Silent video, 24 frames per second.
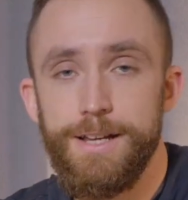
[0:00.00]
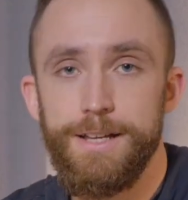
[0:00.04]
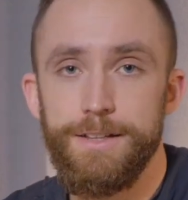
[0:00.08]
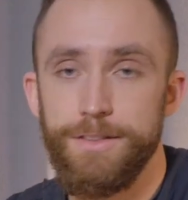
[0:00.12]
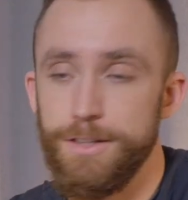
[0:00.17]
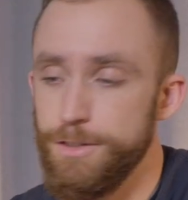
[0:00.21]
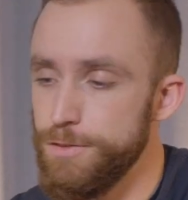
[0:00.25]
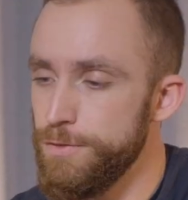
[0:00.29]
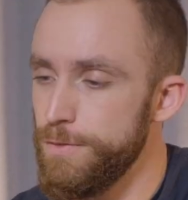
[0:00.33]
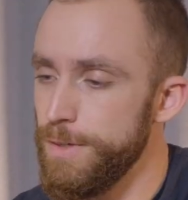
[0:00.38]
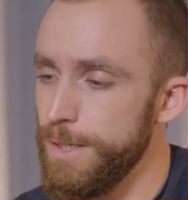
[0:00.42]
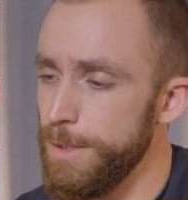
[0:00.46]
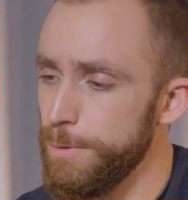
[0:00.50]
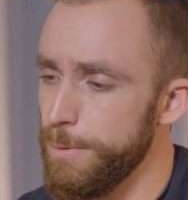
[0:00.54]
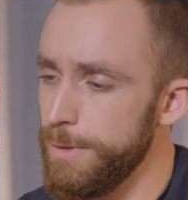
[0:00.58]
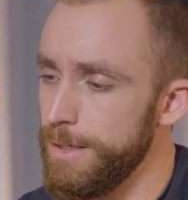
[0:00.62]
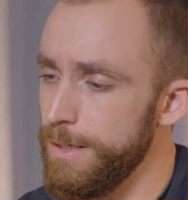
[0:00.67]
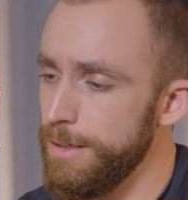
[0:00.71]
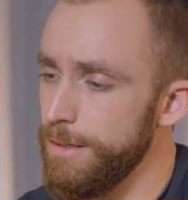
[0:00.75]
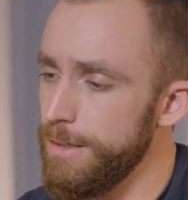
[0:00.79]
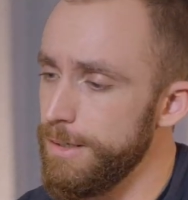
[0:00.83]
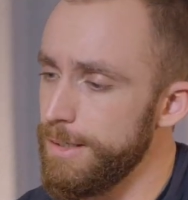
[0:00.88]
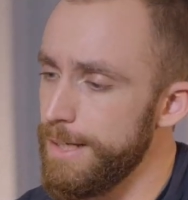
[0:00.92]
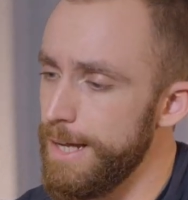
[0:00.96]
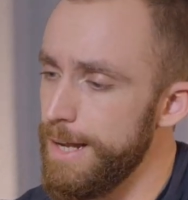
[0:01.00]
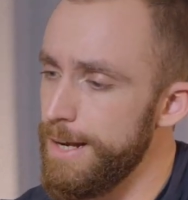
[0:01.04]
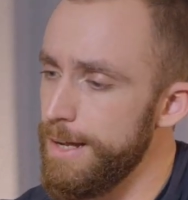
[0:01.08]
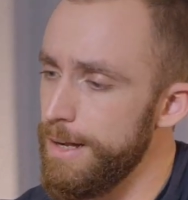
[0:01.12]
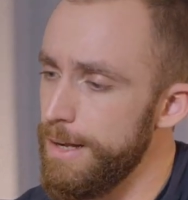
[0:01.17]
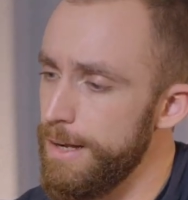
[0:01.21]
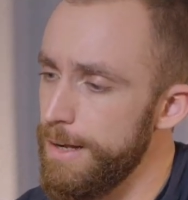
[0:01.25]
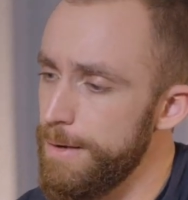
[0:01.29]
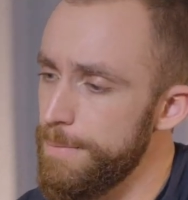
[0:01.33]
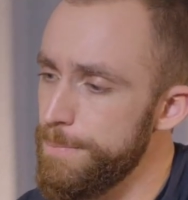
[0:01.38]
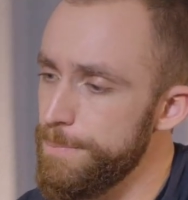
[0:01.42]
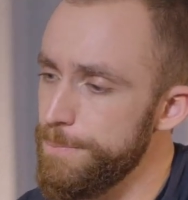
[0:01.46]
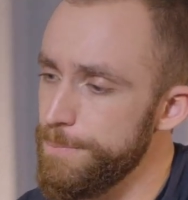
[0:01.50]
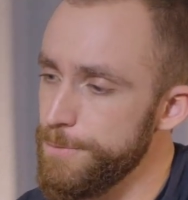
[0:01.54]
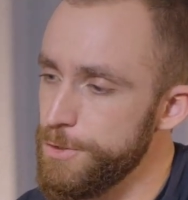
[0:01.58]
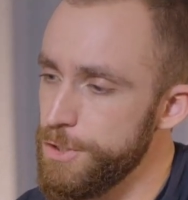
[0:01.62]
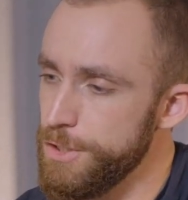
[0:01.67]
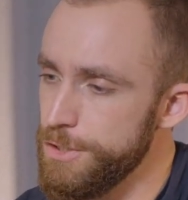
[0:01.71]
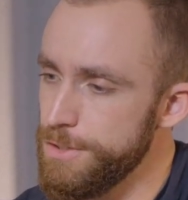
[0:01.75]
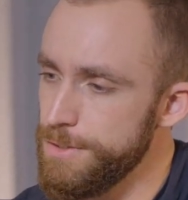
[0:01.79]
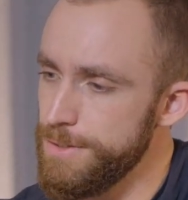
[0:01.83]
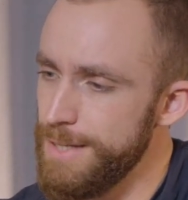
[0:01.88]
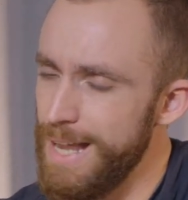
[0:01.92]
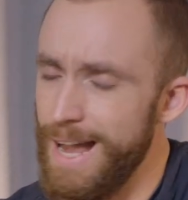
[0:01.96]
This video we're gonna look at um,
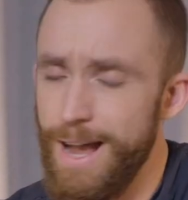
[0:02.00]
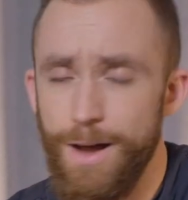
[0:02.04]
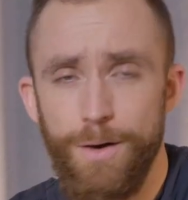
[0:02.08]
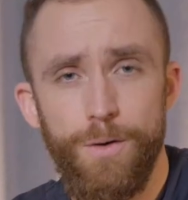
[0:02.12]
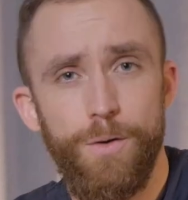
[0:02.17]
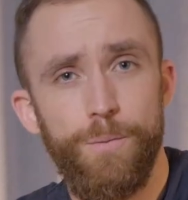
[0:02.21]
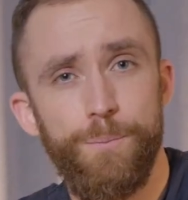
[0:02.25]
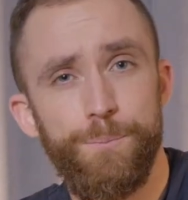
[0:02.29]
just, uh,